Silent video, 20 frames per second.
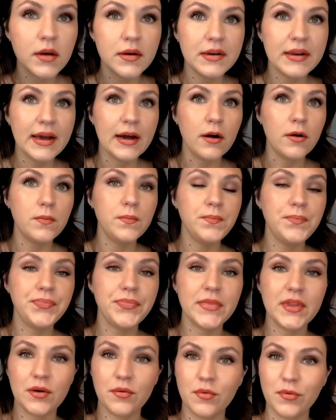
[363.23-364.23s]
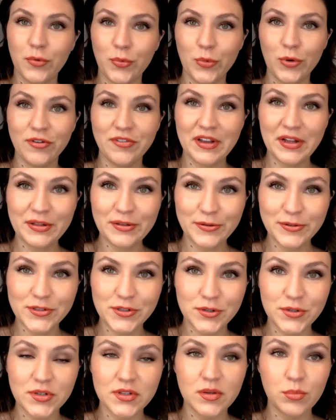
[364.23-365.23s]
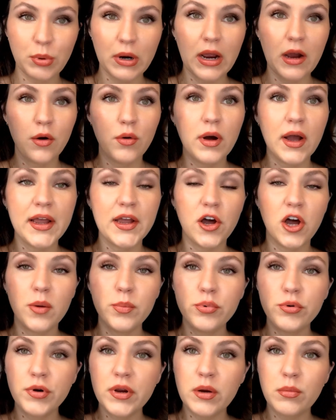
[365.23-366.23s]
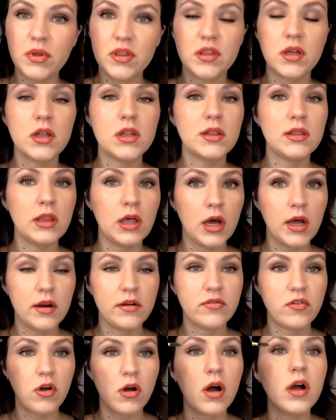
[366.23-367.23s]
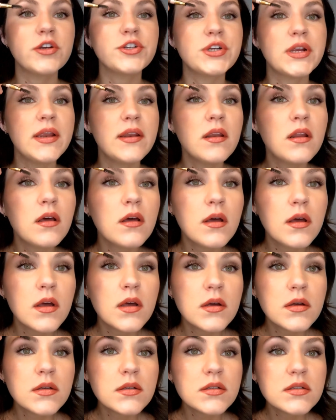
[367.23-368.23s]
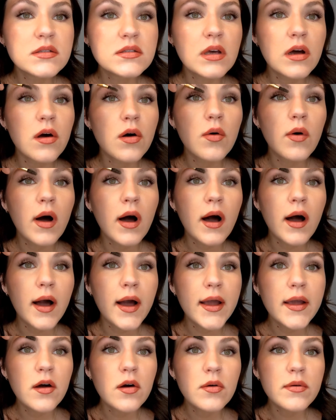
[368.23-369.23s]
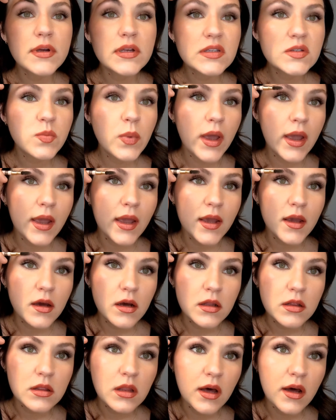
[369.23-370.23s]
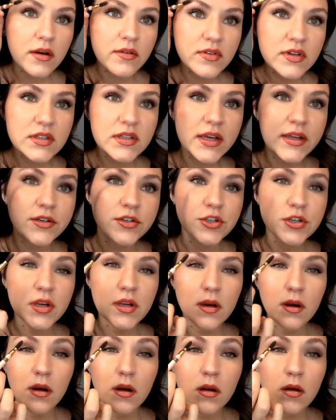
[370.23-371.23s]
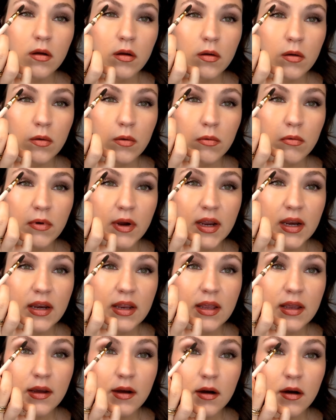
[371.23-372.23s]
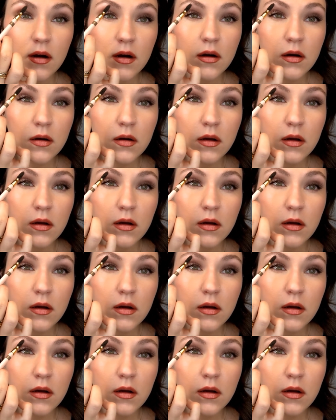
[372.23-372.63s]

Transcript: Now, when we're moving closer to the brow, I operate with a lot of caution so I always pay a lot of attention right here